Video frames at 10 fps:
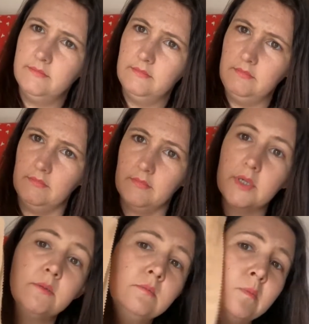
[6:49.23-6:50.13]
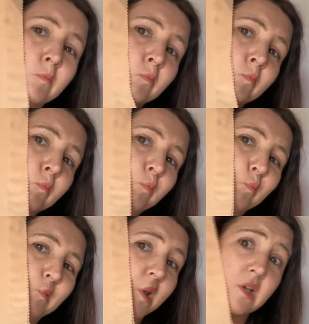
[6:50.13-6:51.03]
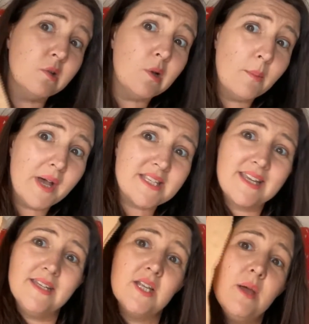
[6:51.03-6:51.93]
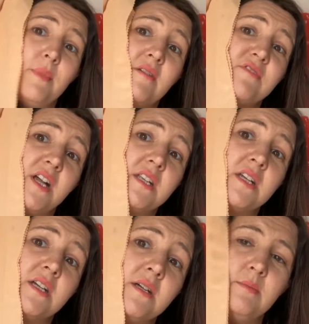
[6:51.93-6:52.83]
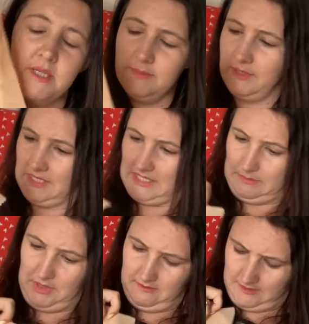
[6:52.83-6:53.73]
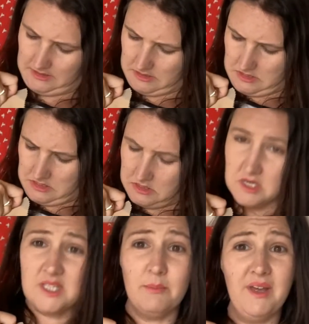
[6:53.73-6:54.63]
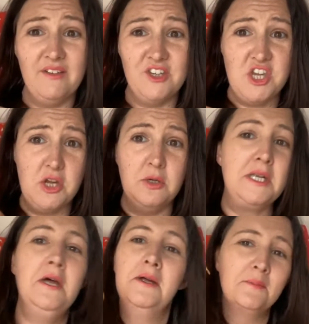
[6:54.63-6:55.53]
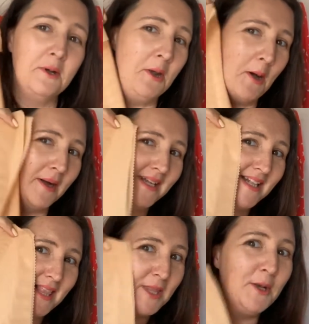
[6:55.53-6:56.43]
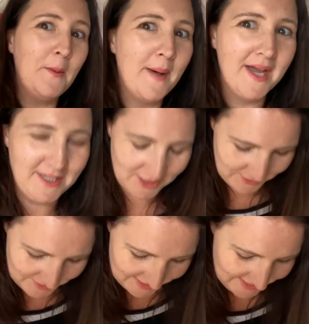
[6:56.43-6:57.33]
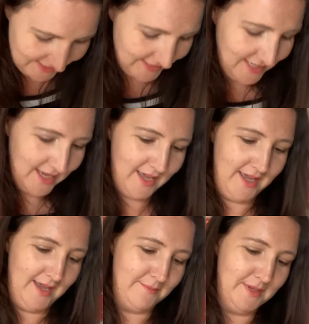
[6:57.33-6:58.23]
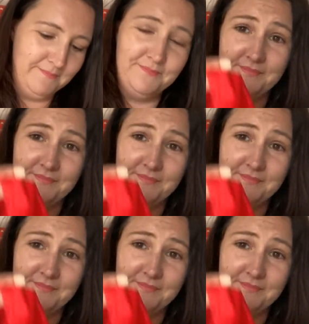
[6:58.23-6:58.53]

Ooh. It's not my skin tone, my friend, but I suppose it is a bit of a nude. not my nude.